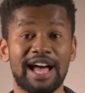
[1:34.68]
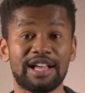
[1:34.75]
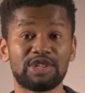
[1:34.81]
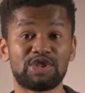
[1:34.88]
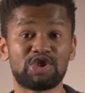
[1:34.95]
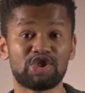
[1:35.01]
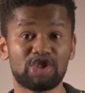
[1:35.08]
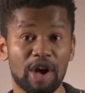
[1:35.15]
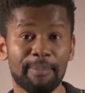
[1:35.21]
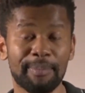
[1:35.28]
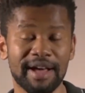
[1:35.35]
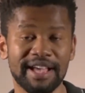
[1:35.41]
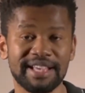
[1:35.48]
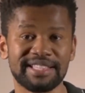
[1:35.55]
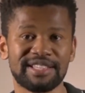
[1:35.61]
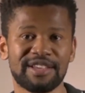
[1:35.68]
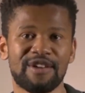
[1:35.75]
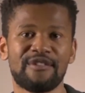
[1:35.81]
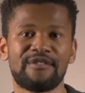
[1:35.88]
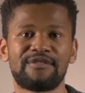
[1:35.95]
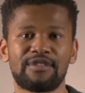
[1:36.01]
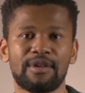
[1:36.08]
stop us
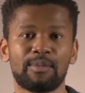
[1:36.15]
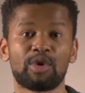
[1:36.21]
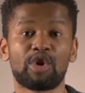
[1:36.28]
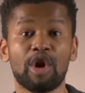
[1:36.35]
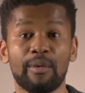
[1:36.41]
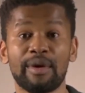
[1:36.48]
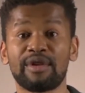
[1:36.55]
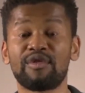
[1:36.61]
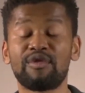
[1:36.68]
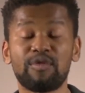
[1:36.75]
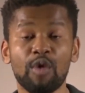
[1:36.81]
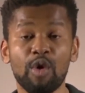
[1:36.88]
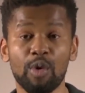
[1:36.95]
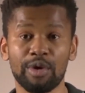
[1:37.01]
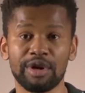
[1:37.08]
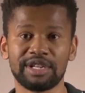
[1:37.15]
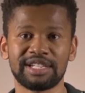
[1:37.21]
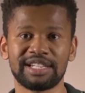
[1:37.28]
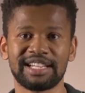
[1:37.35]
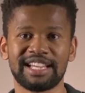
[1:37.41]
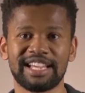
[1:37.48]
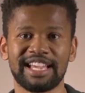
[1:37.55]
from going forward
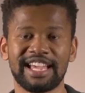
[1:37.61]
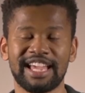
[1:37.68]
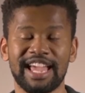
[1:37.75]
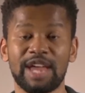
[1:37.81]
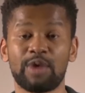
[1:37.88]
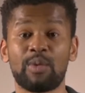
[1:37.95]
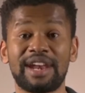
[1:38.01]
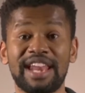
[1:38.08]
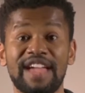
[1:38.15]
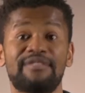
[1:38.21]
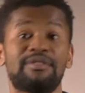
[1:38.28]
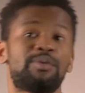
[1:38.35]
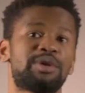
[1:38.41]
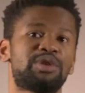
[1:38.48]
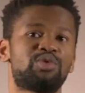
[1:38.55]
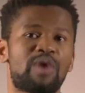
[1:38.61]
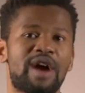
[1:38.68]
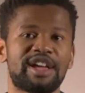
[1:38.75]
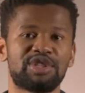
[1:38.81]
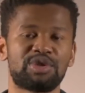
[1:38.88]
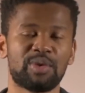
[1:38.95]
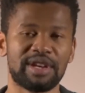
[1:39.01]
in whatever we're
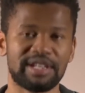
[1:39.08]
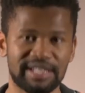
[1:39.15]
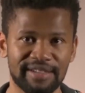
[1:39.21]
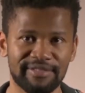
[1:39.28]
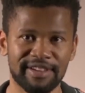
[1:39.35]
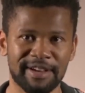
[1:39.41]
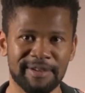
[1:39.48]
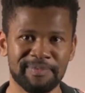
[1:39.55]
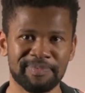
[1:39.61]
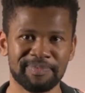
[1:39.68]
trying to endeavor.